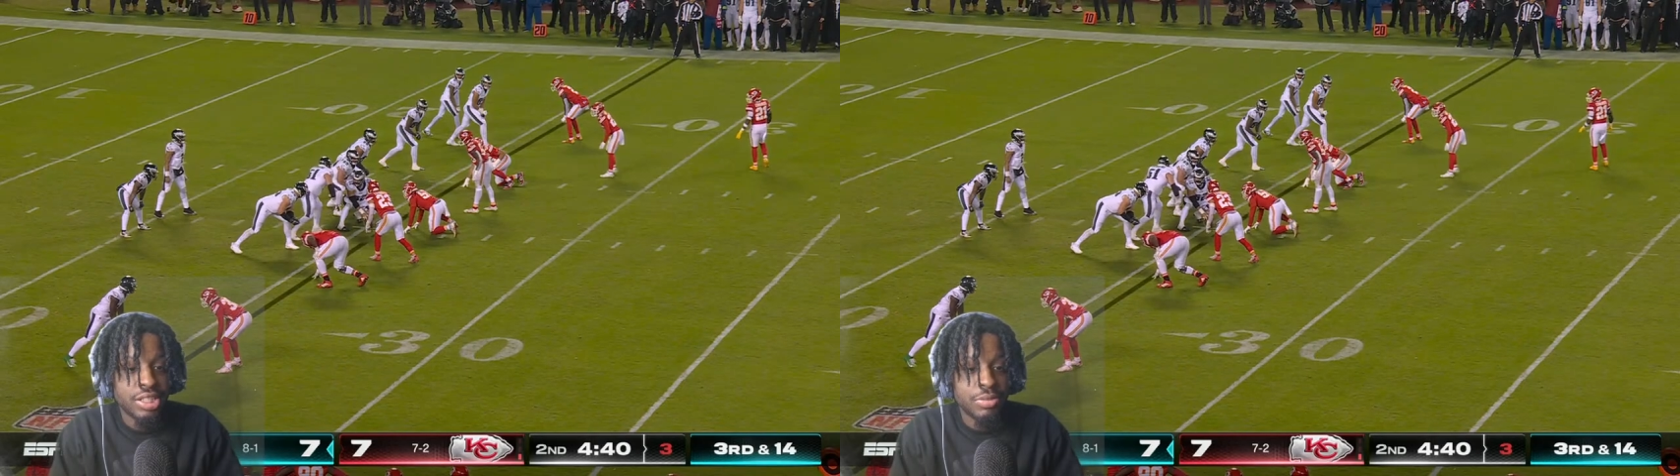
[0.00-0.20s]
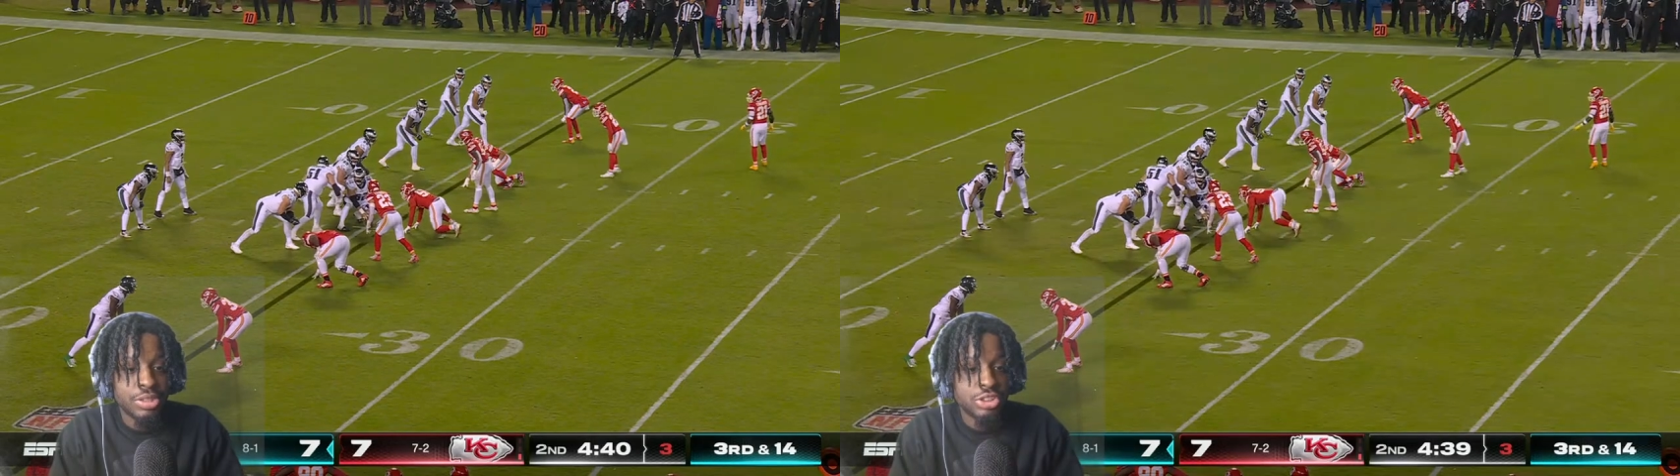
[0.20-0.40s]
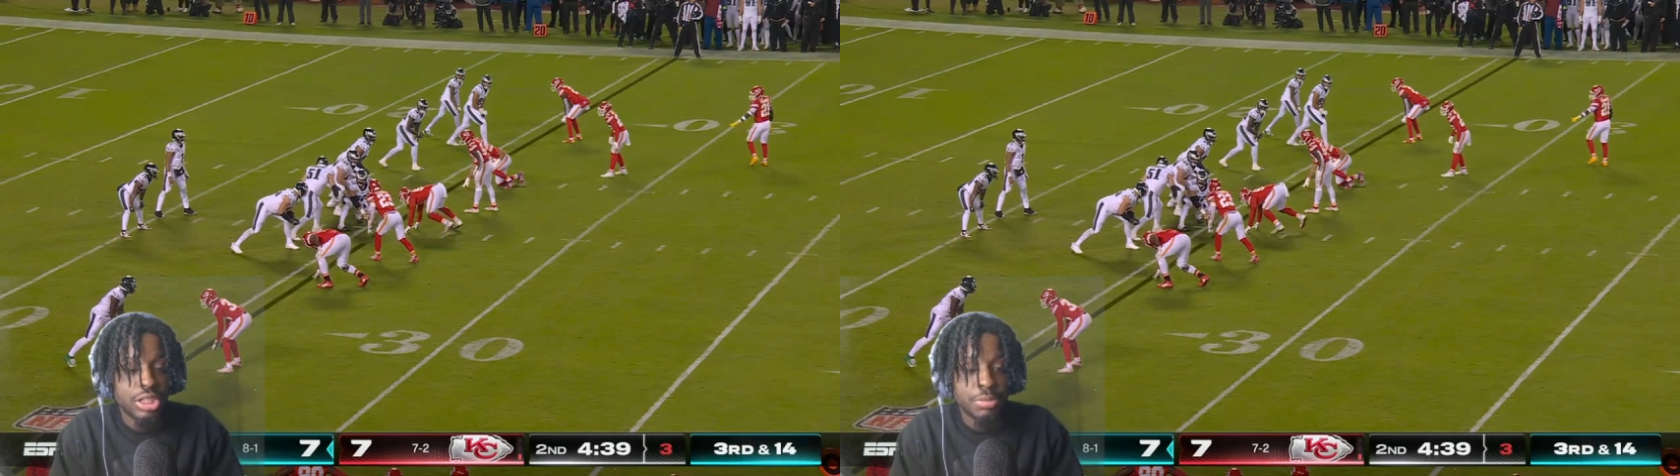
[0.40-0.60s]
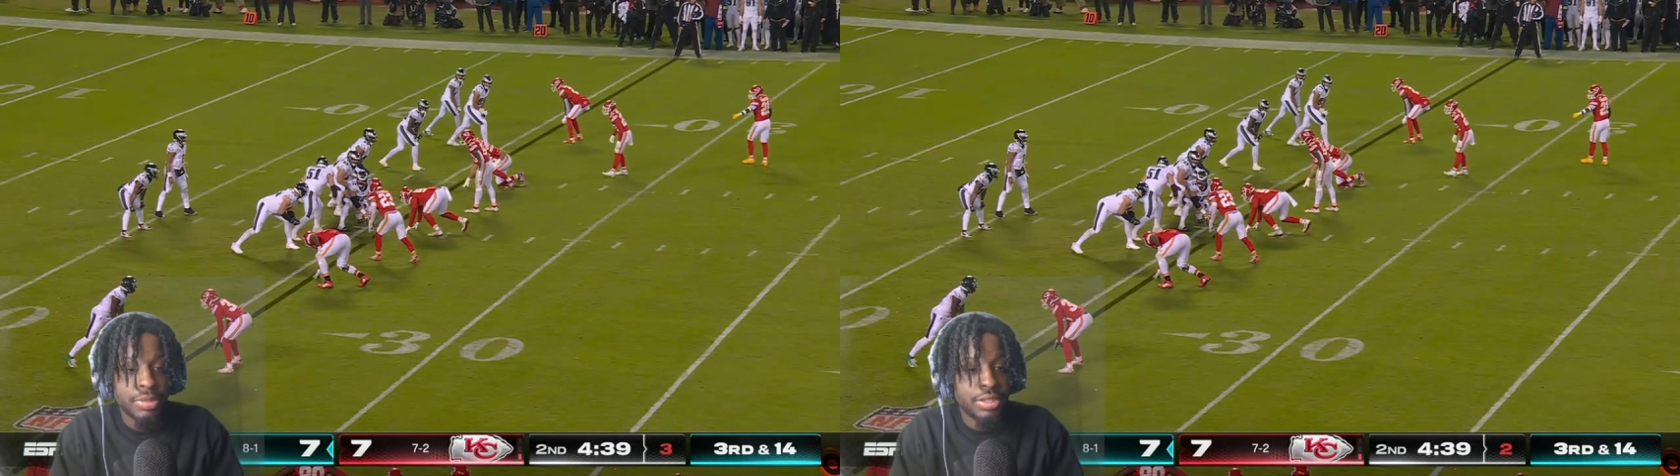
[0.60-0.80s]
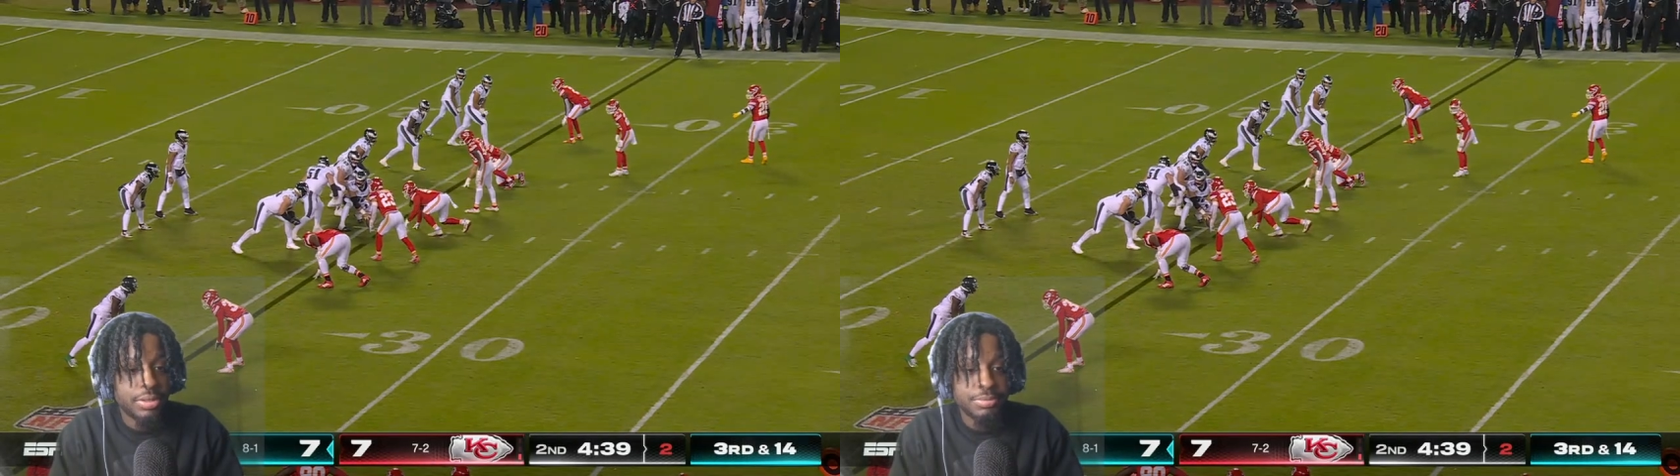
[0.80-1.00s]
they weren't trying to
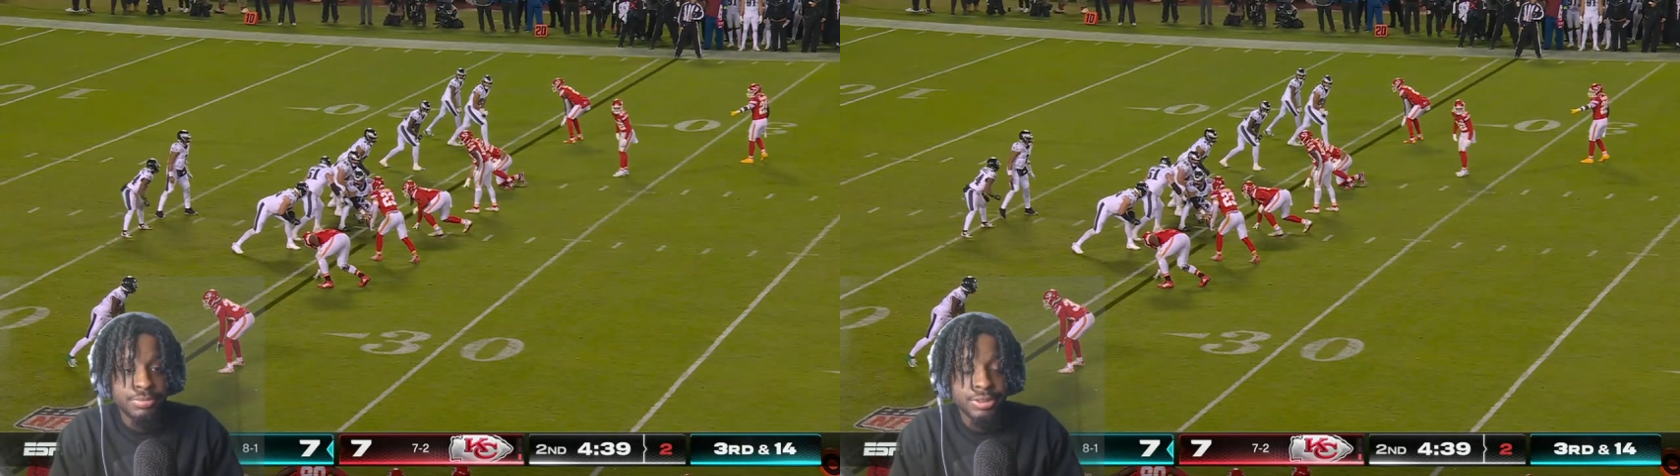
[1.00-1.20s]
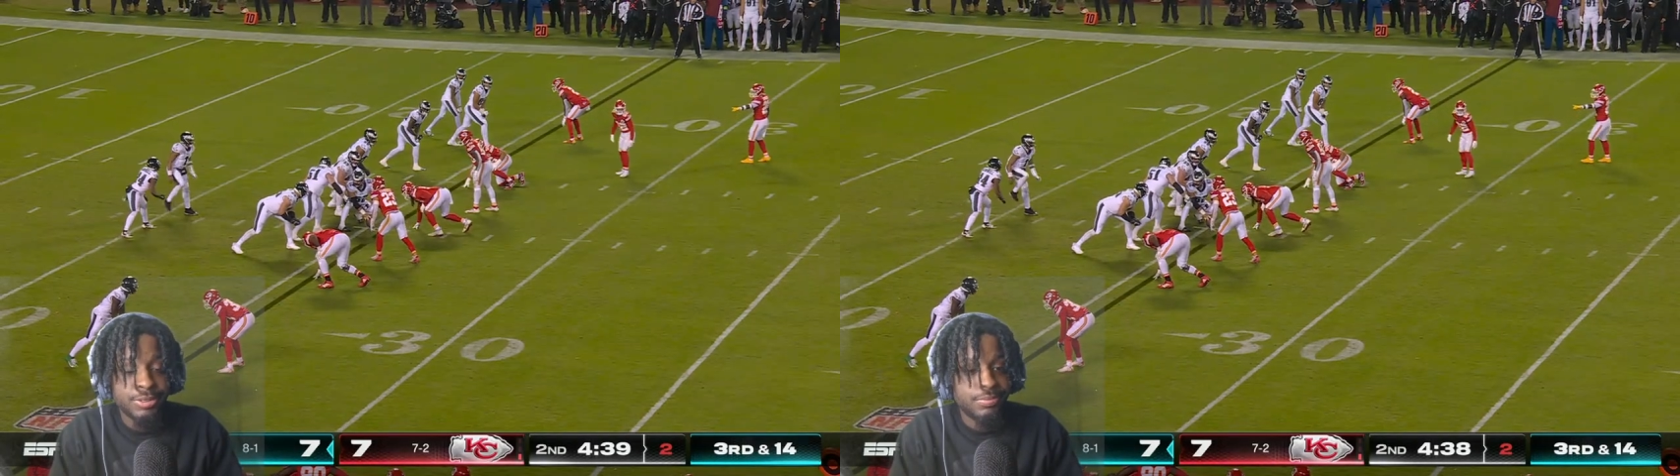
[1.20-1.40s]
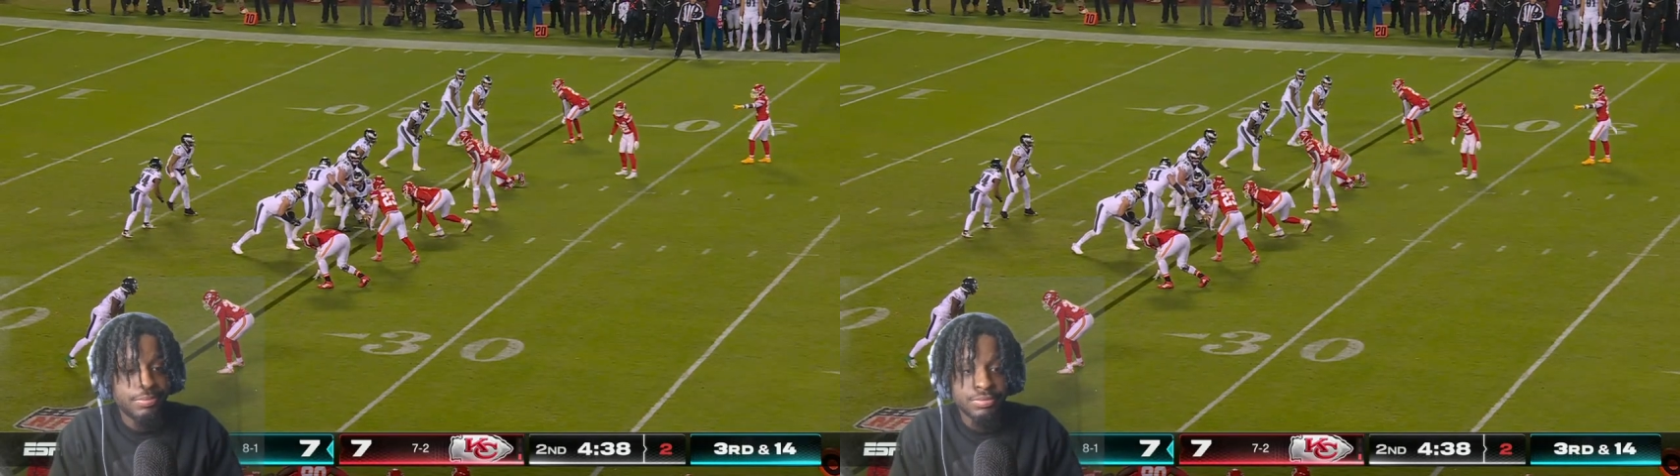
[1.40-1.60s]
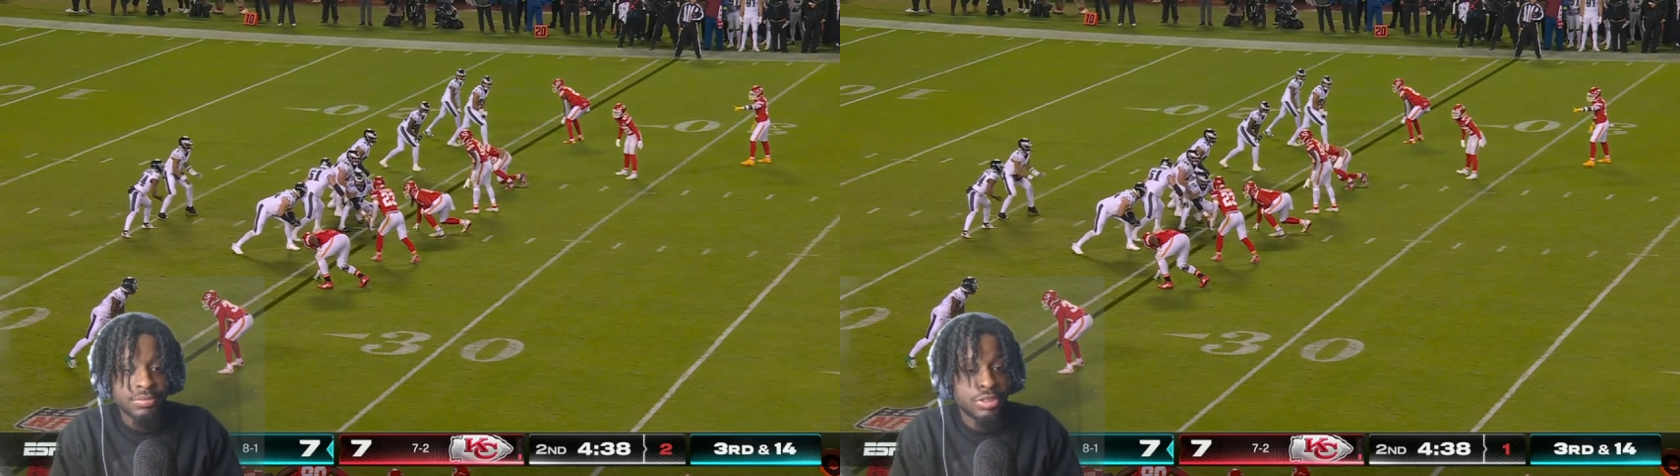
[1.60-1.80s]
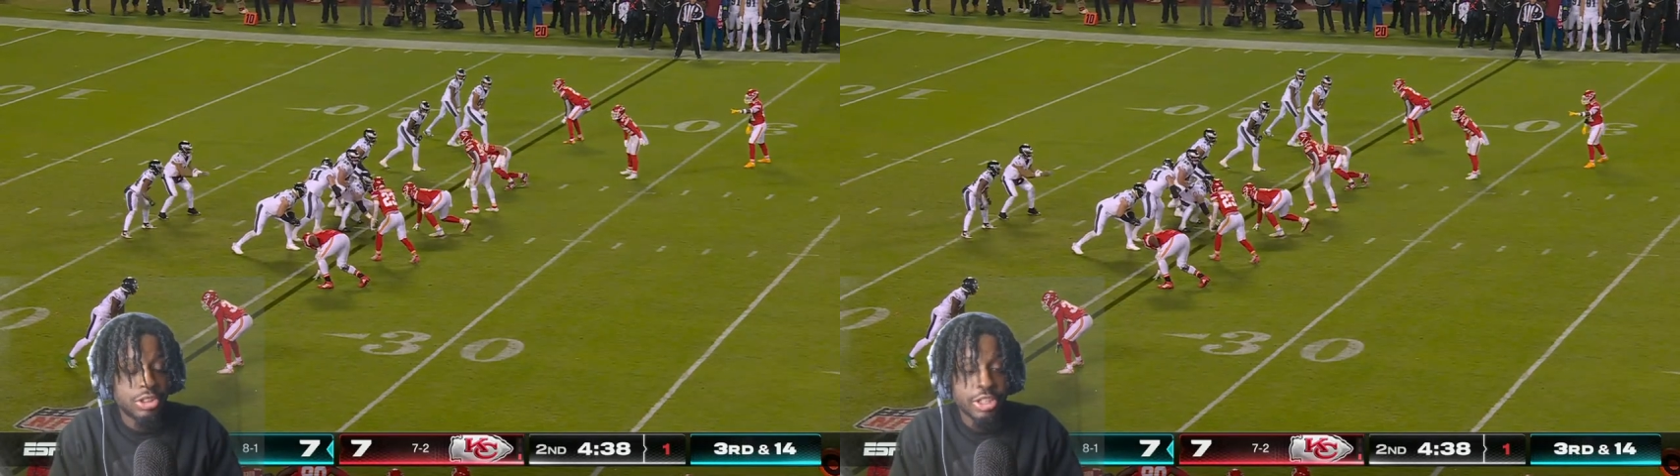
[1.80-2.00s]
pin him.
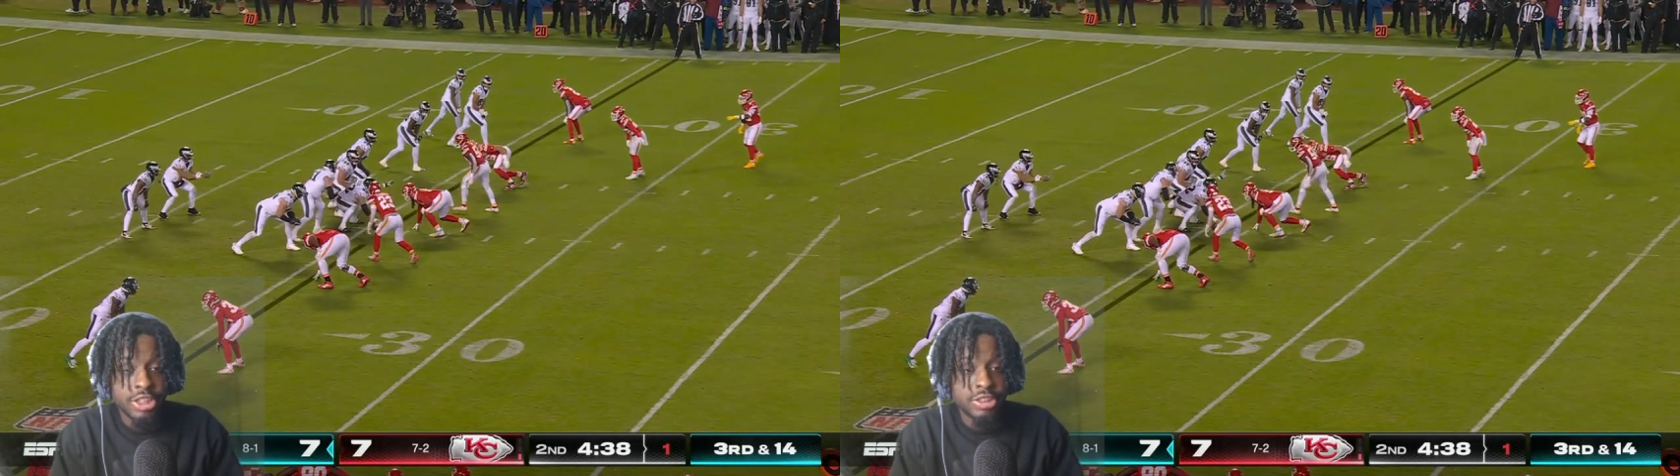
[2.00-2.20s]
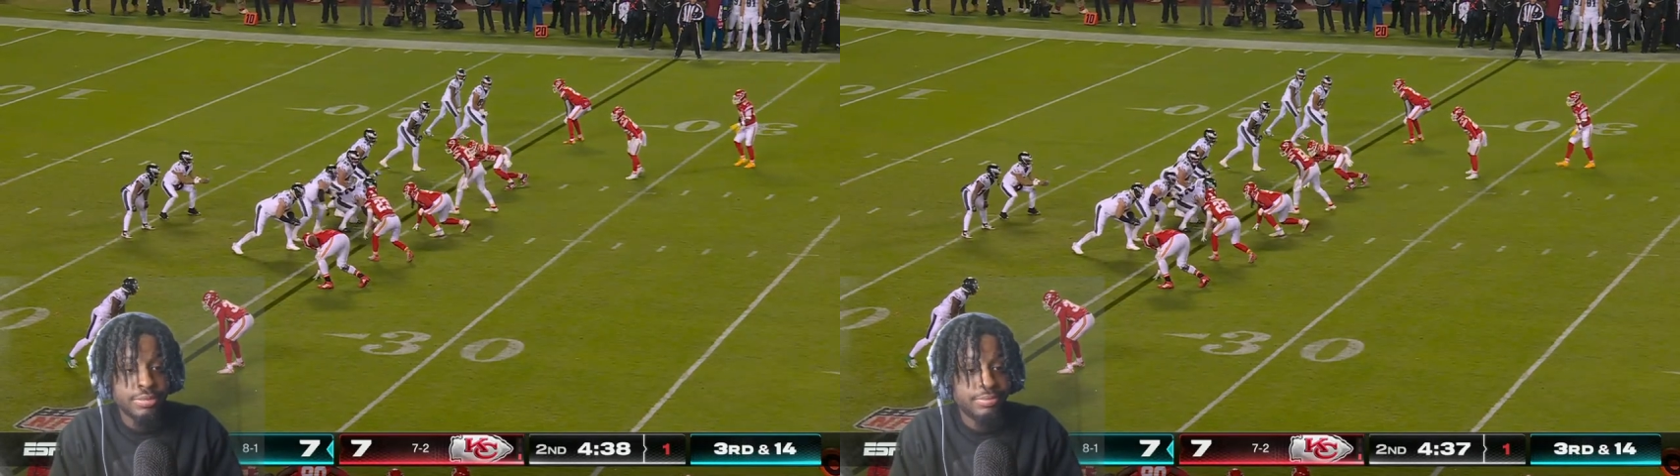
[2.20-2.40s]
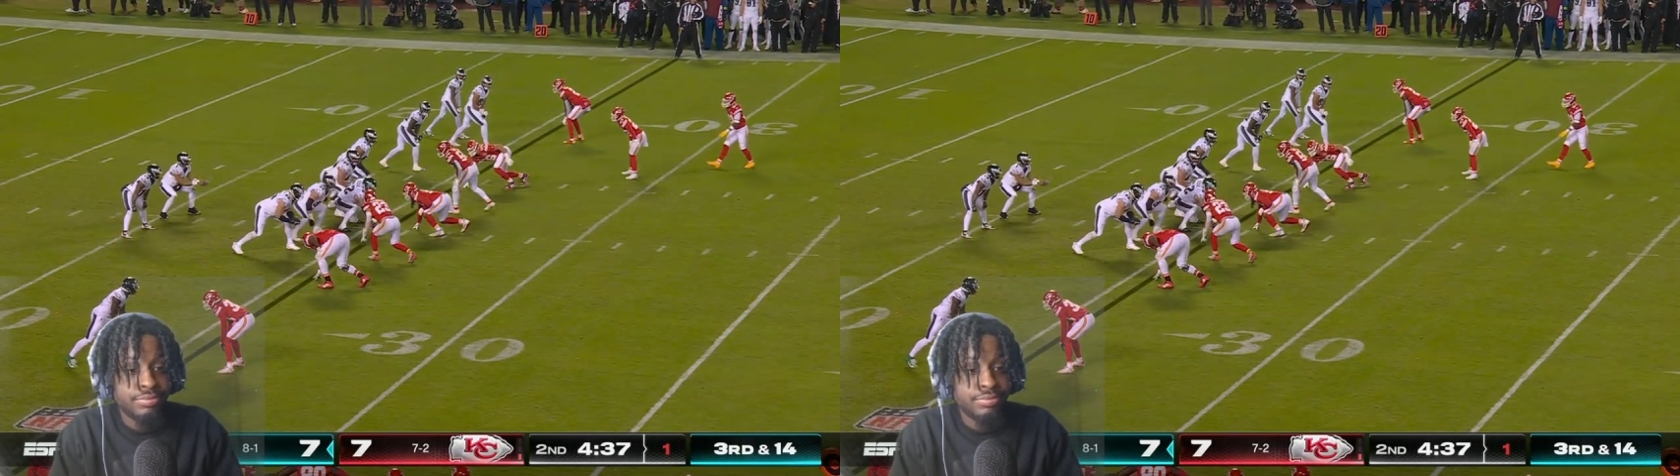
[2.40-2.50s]
It's crazy.